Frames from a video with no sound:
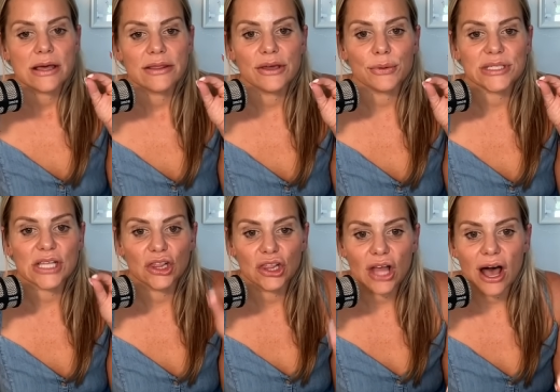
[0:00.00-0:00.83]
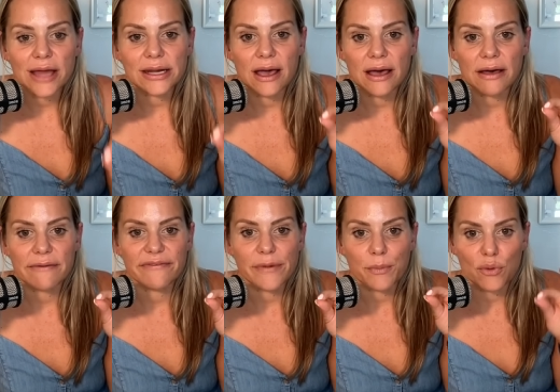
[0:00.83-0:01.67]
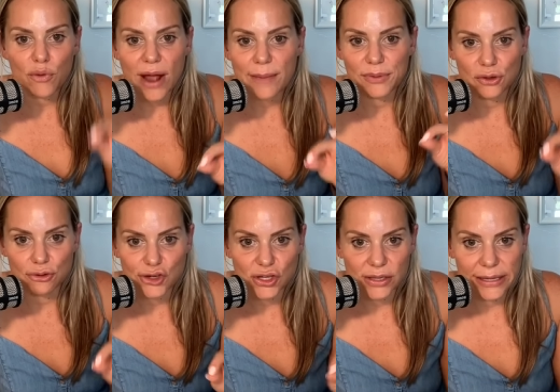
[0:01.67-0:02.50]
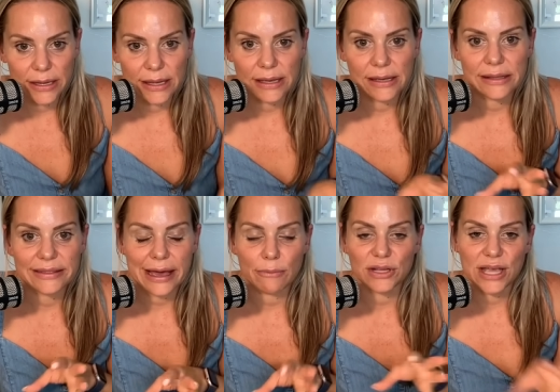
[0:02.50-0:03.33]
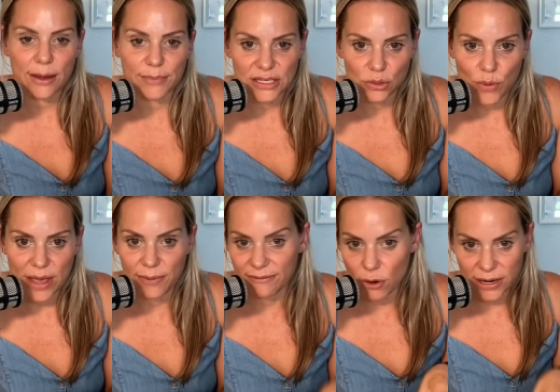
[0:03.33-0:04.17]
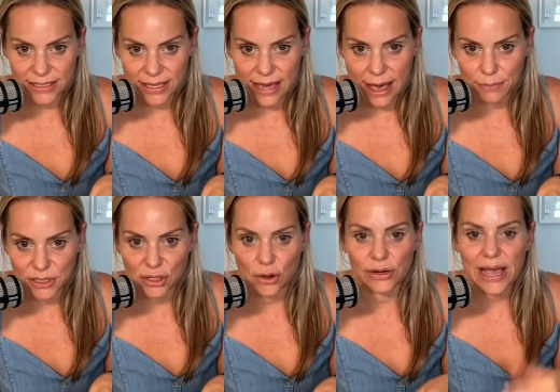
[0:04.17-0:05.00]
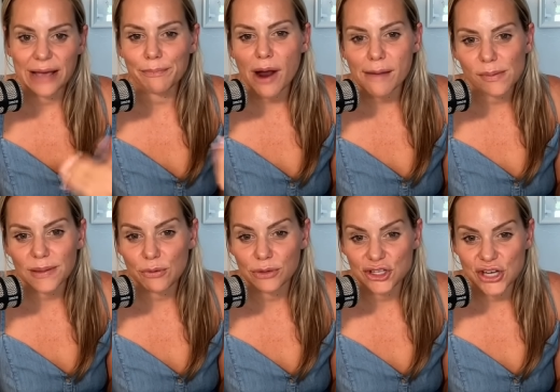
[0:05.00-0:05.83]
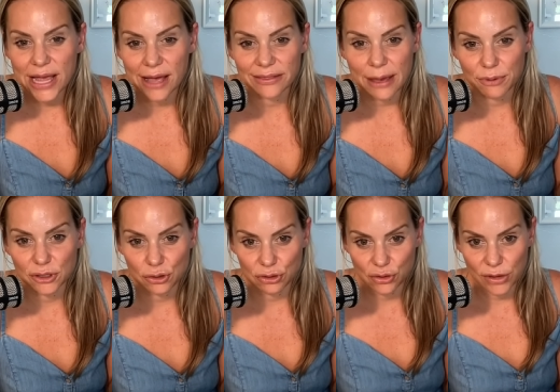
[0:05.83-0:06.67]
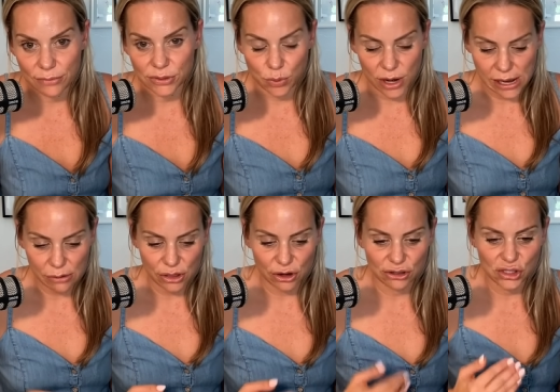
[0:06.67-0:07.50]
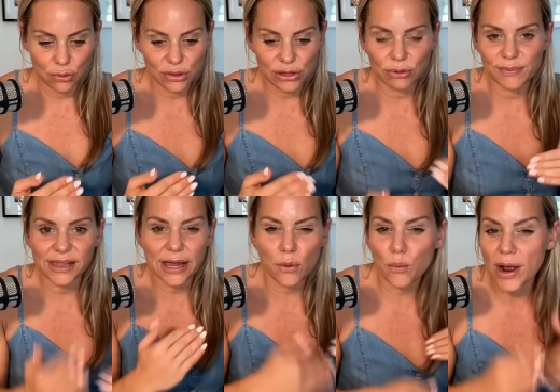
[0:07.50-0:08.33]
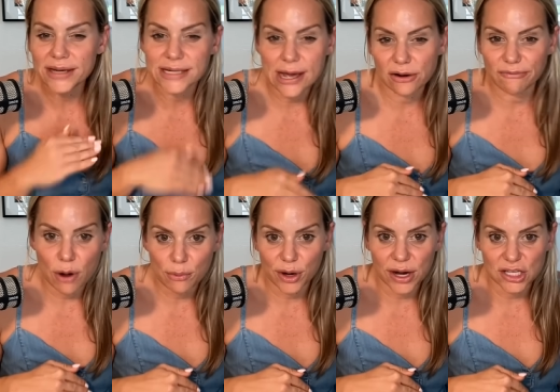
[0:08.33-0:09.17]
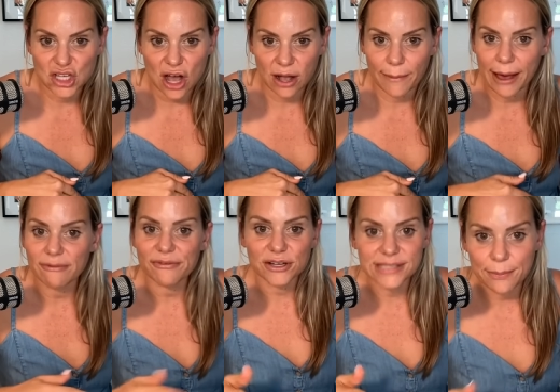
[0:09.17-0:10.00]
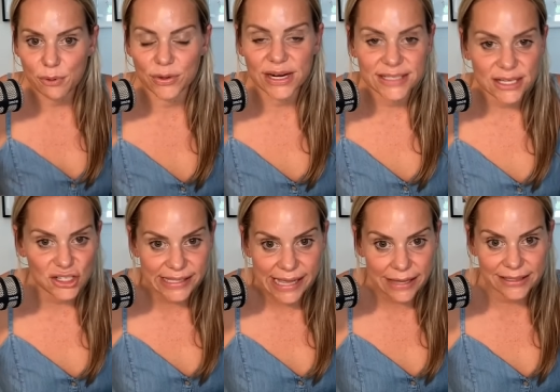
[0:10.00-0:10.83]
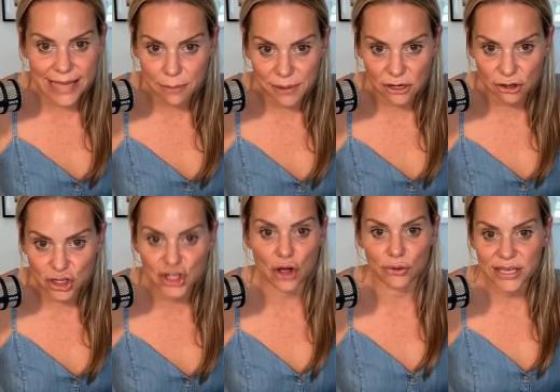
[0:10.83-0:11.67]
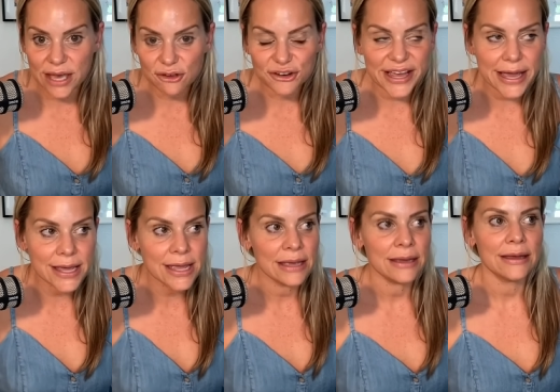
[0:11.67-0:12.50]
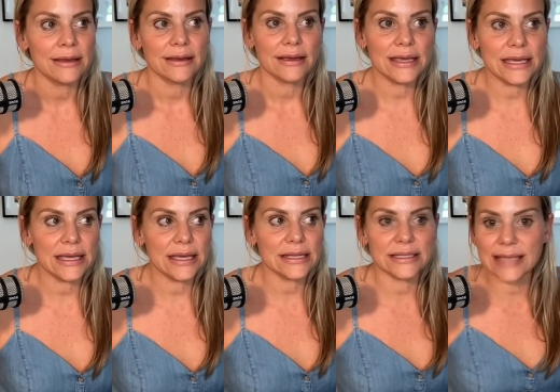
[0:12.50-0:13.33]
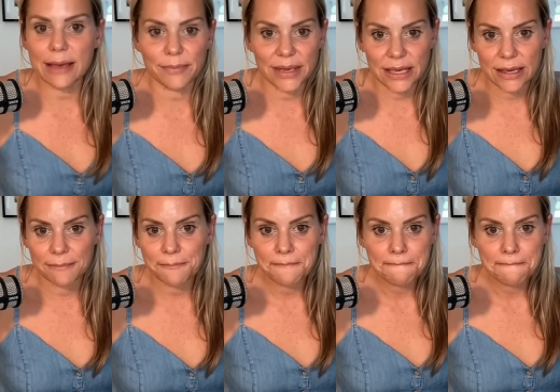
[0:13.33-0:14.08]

there was a lot of prep usually that would come his way before he did the episode, probably when she had that producer that was working with her. So there would be like a rundown of what we're going to talk about. For example, when I did the Zach Peters show the other day, he sent me